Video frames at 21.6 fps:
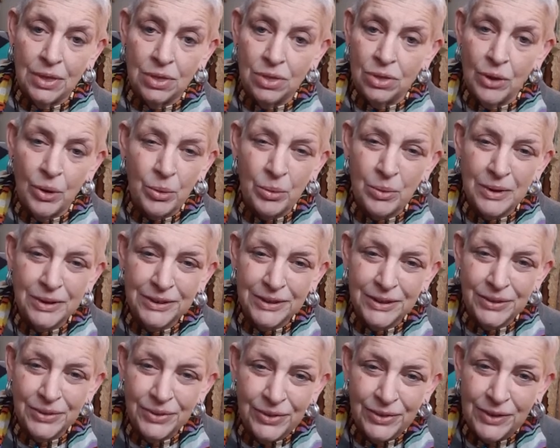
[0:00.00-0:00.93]
No one
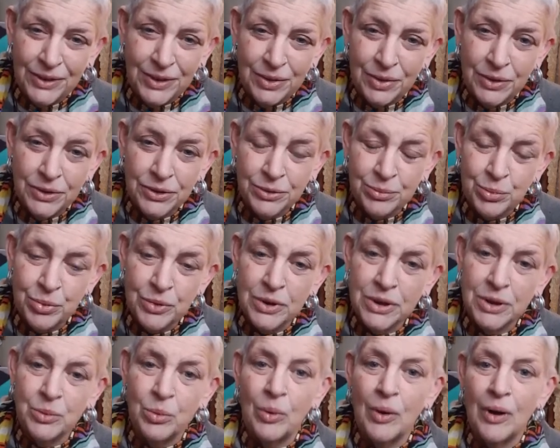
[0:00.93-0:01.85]
can see this
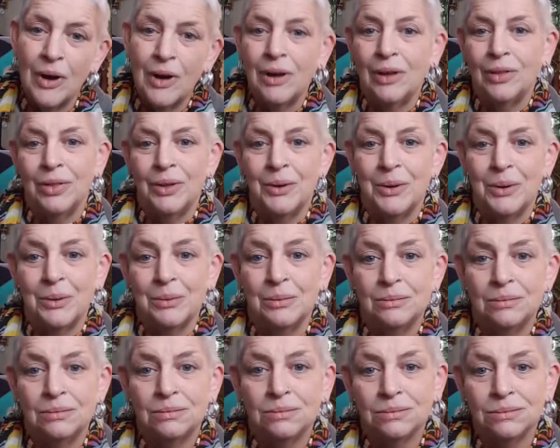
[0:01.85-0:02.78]
brick wall, though,
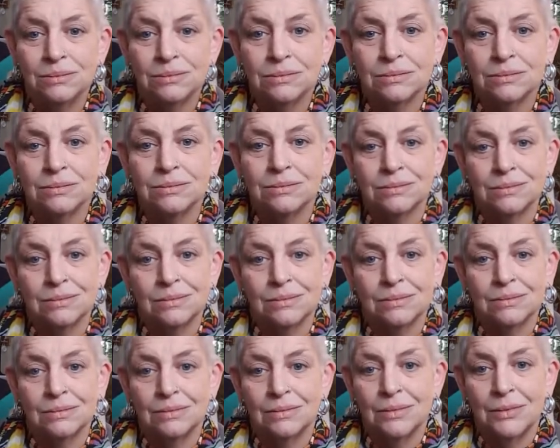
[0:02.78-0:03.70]

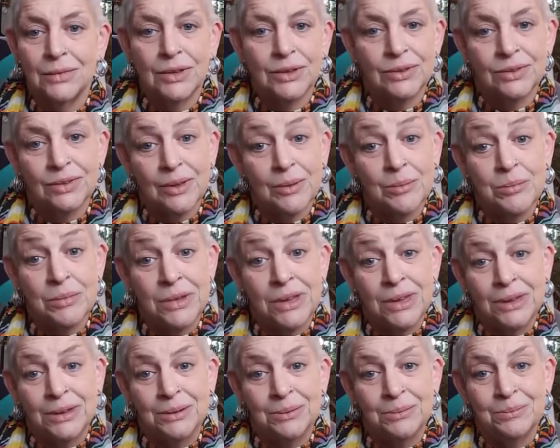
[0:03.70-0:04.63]
except
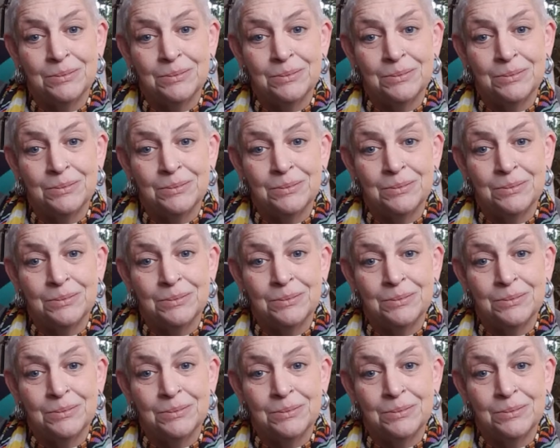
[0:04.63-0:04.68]
me.